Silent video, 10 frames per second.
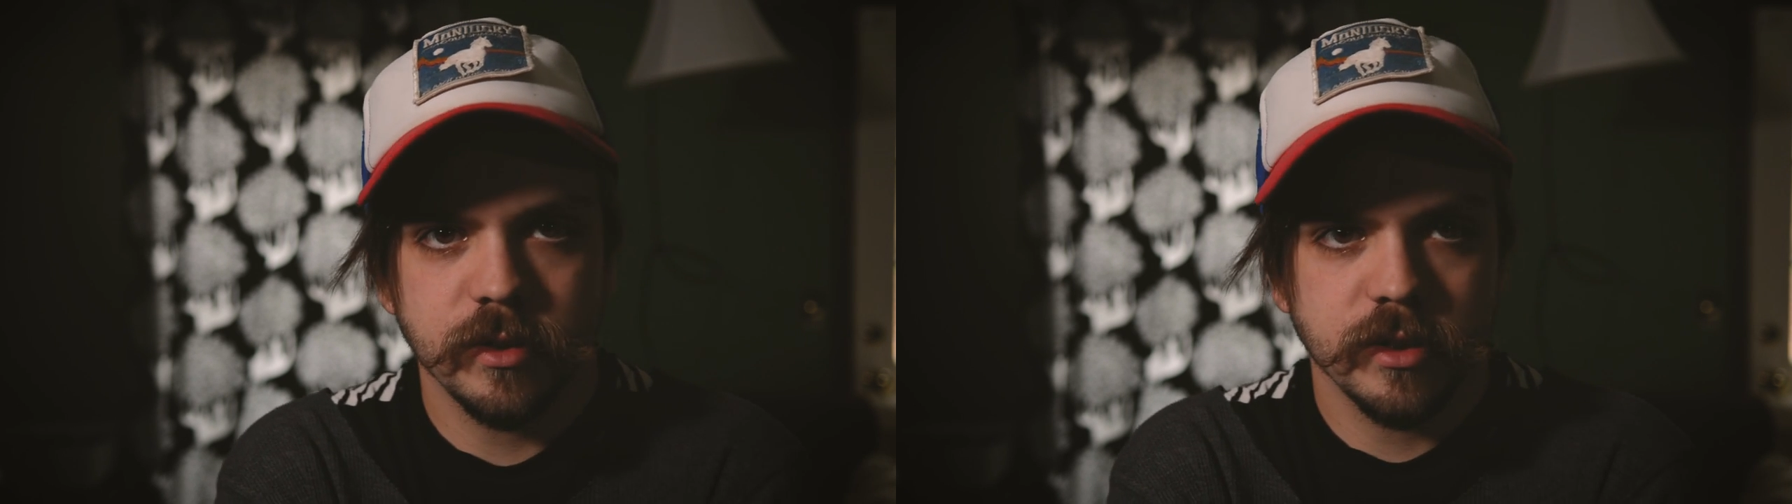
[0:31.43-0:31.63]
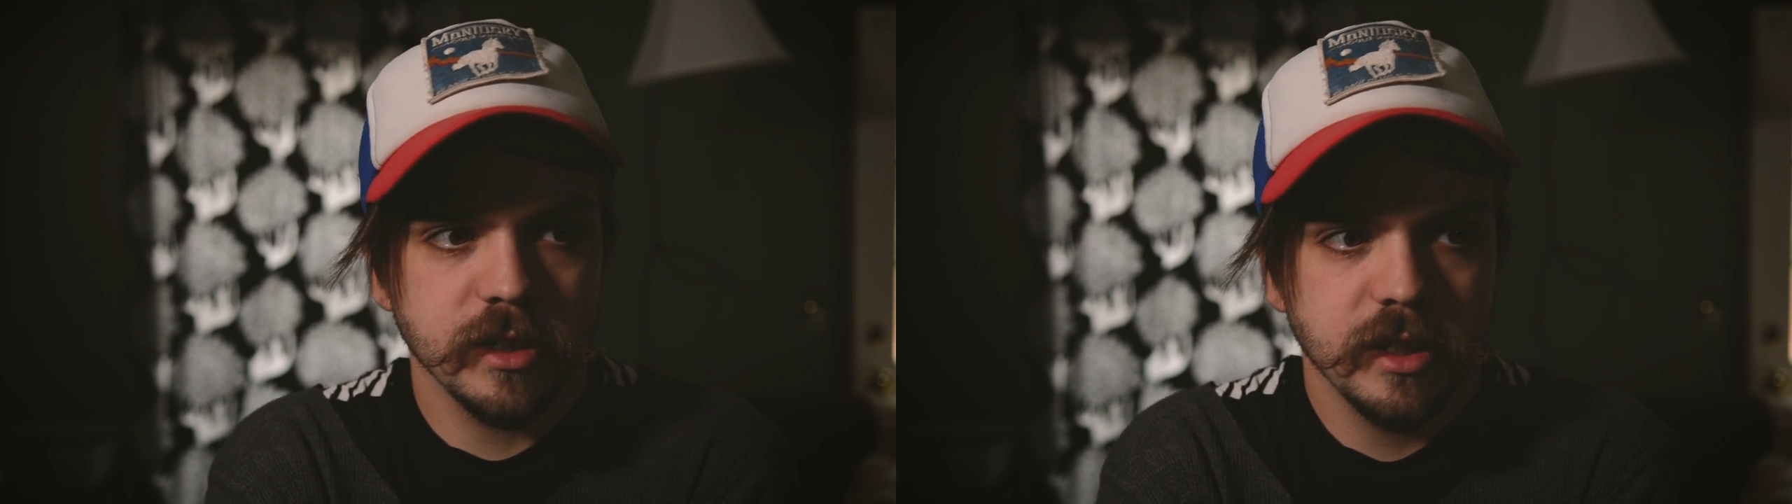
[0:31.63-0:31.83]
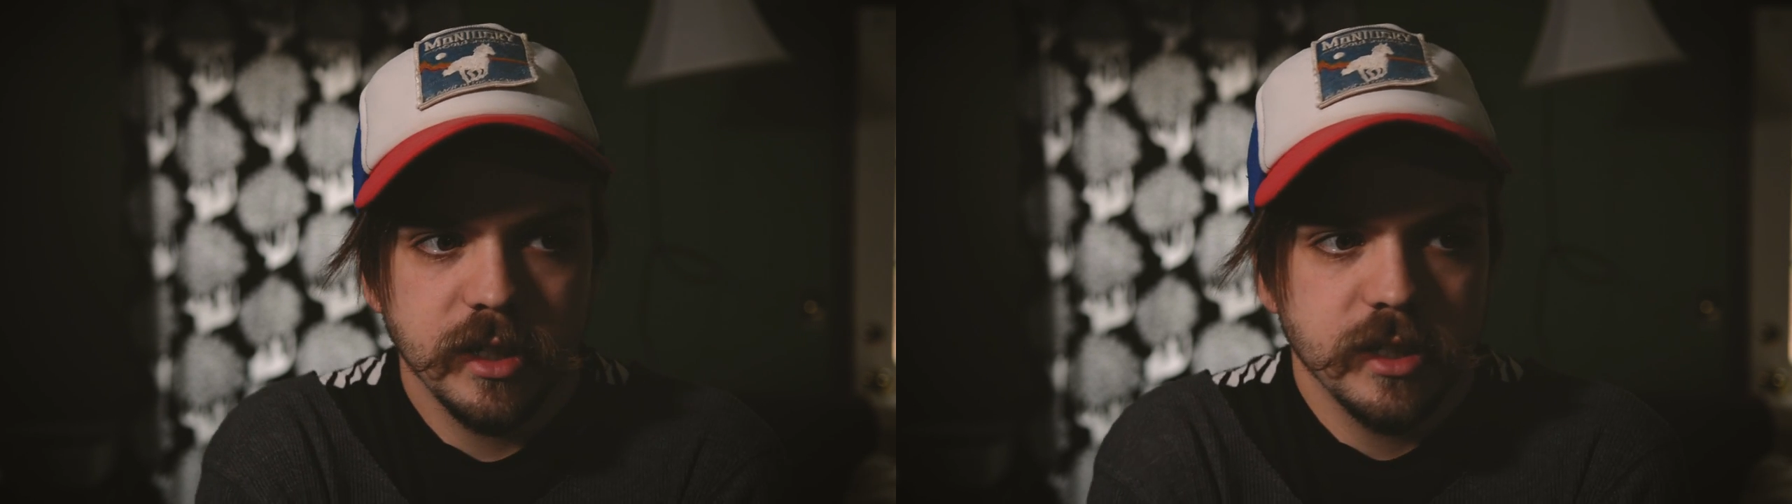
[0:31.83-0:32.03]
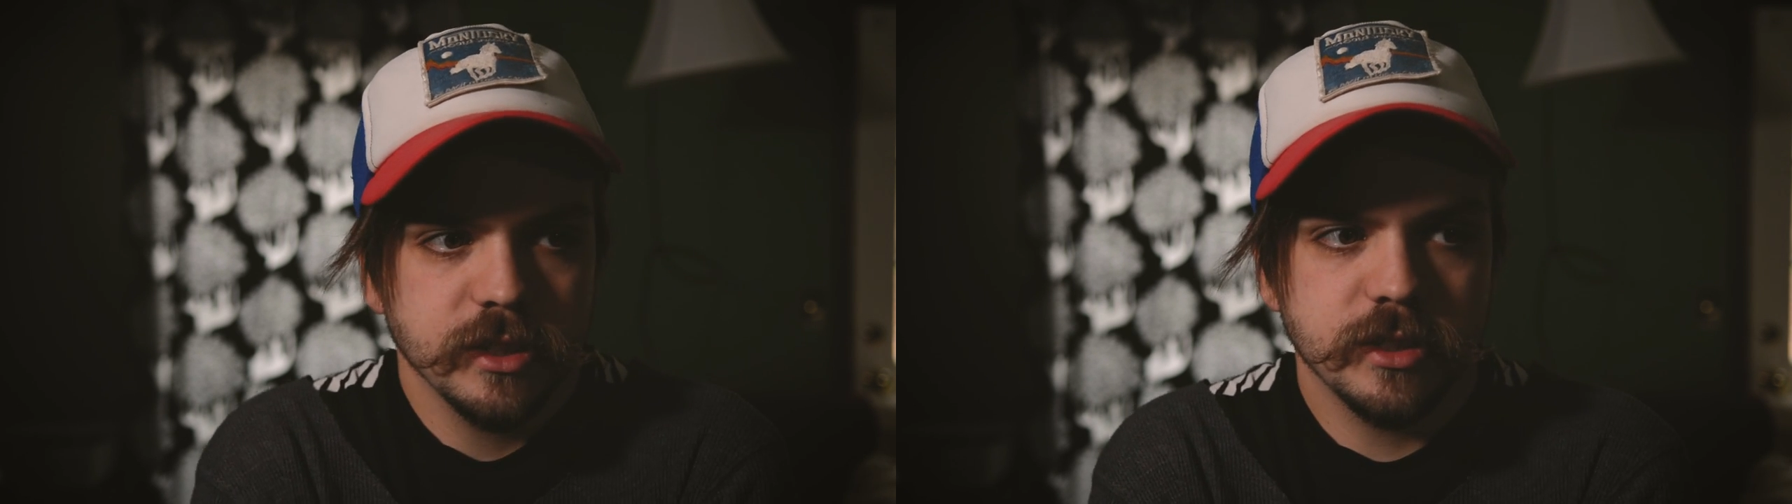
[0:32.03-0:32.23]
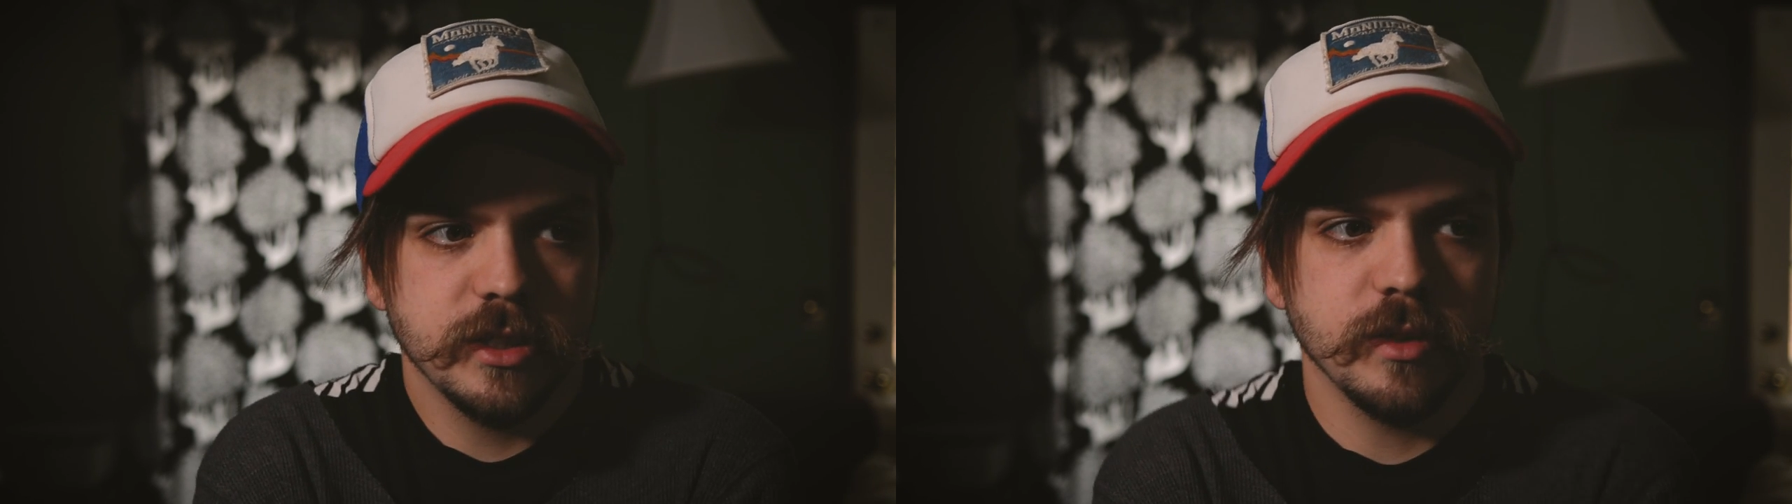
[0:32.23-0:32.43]
or
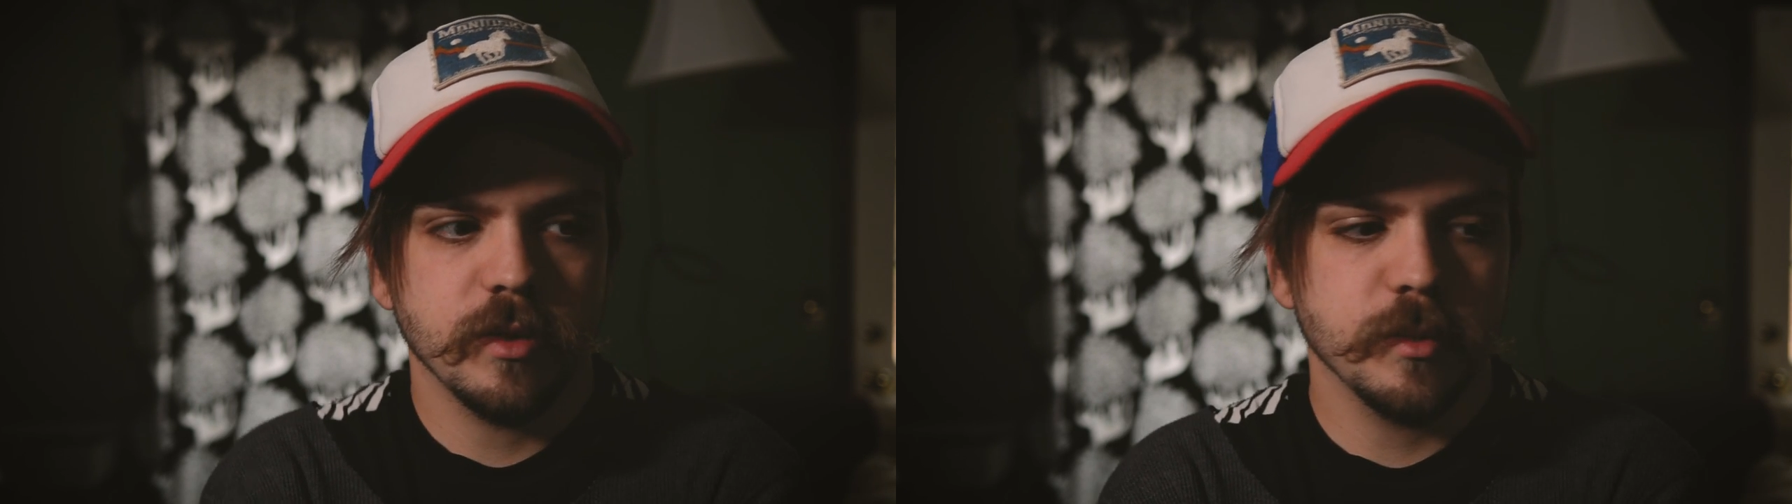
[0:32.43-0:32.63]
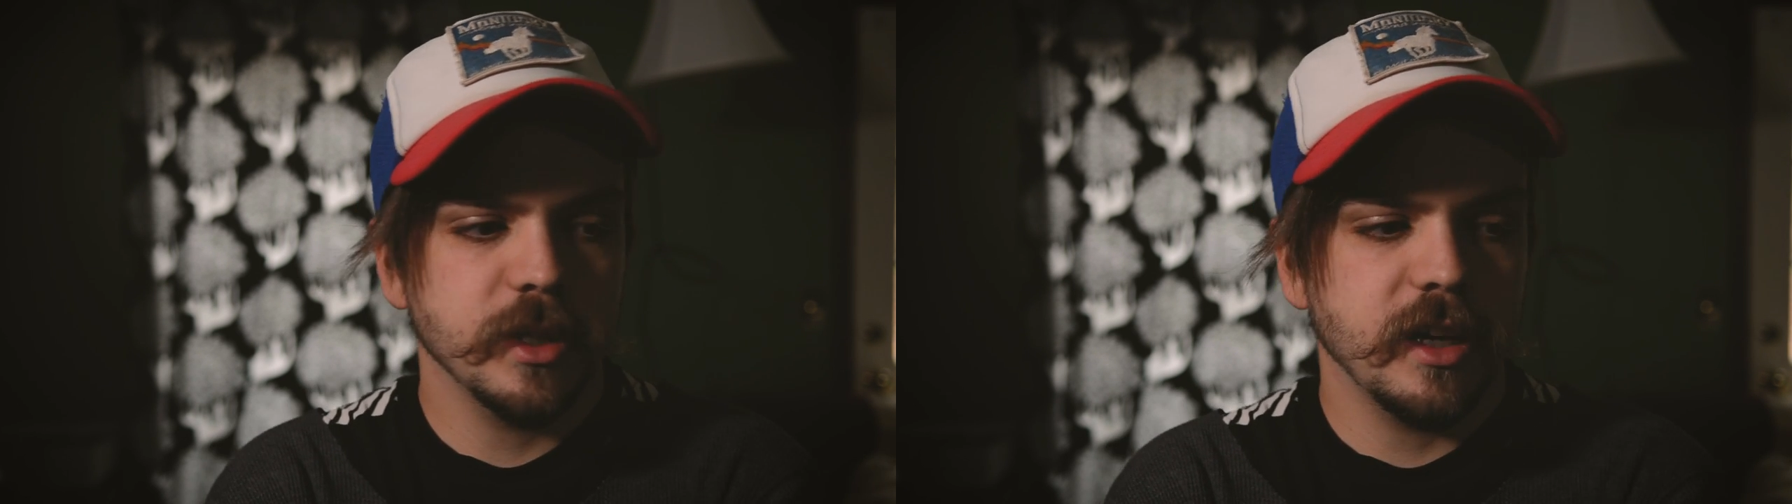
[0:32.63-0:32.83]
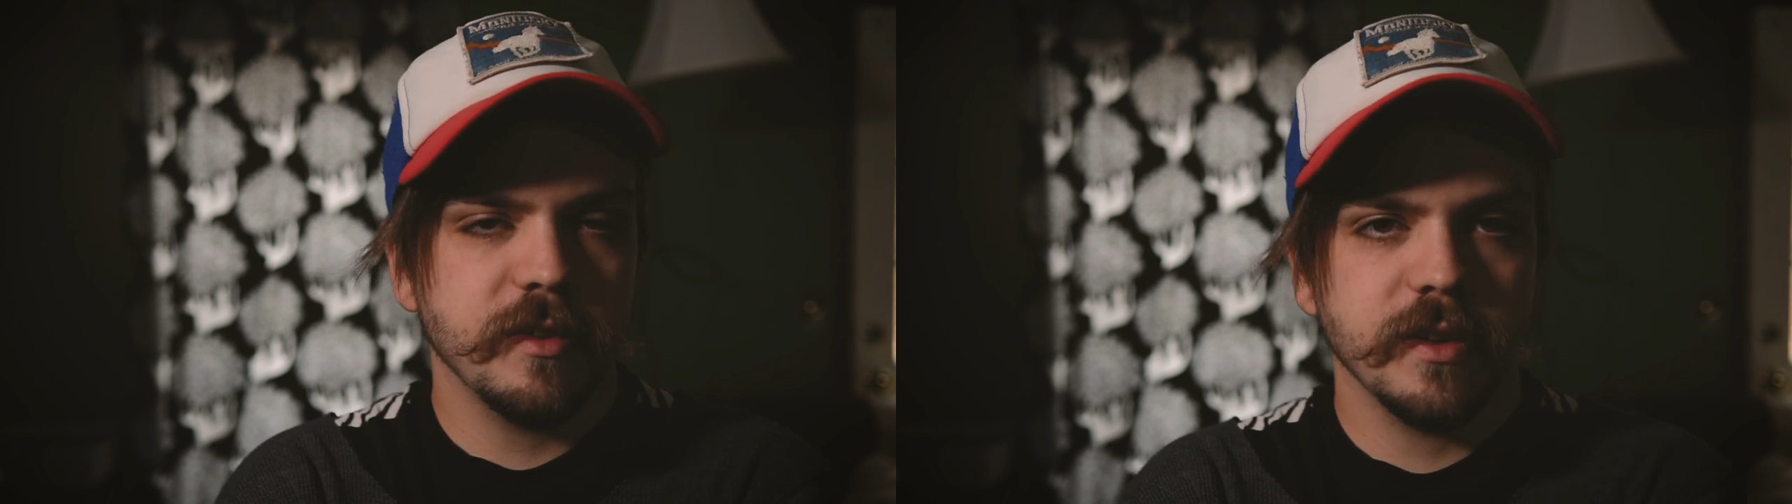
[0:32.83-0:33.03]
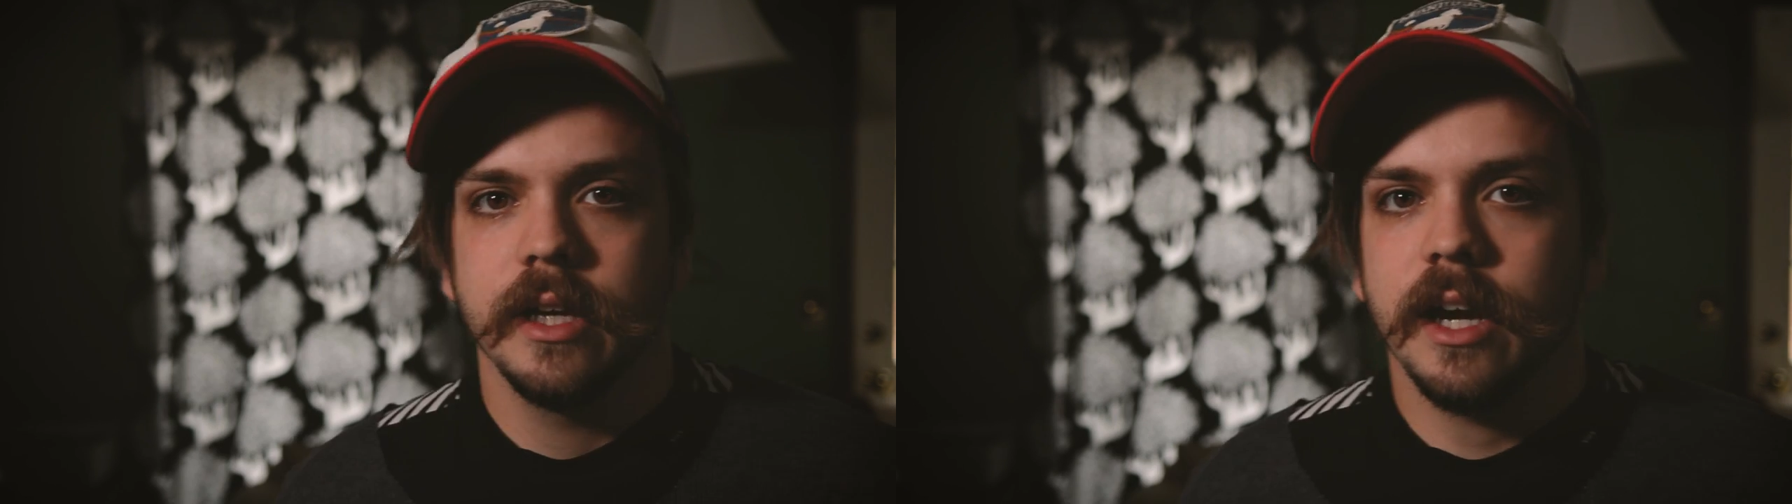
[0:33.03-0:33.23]
just in normal life.